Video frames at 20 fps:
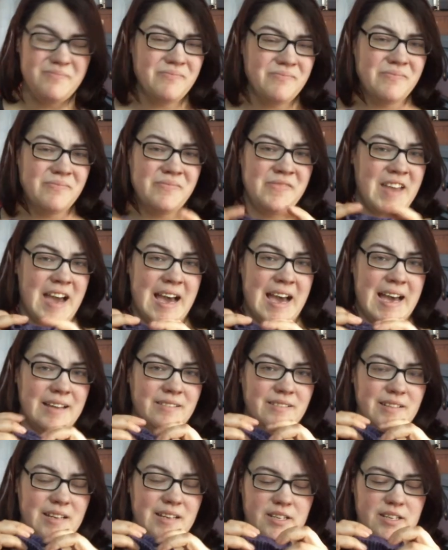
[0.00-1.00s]
that
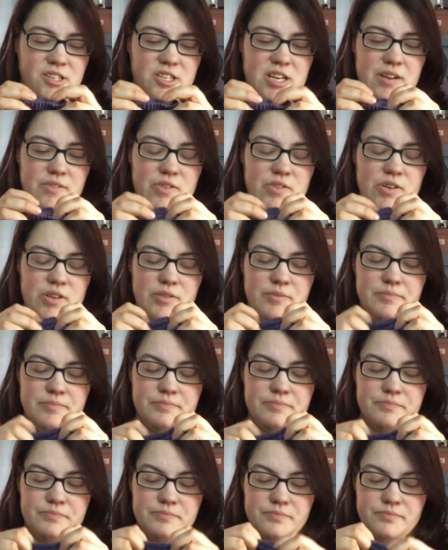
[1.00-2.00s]
in general.
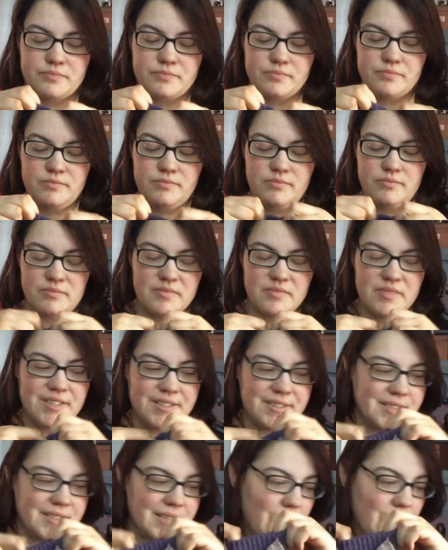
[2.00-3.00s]

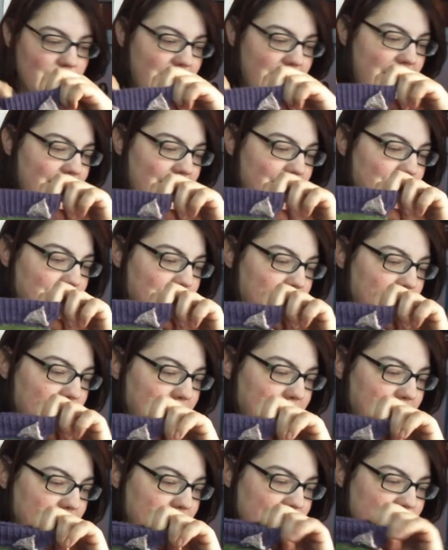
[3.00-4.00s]
So yeah,
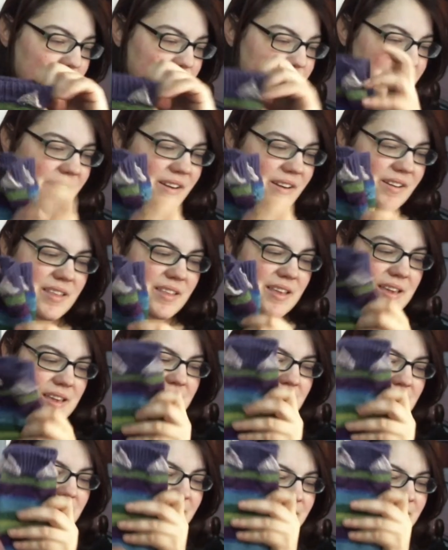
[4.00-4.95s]
those are the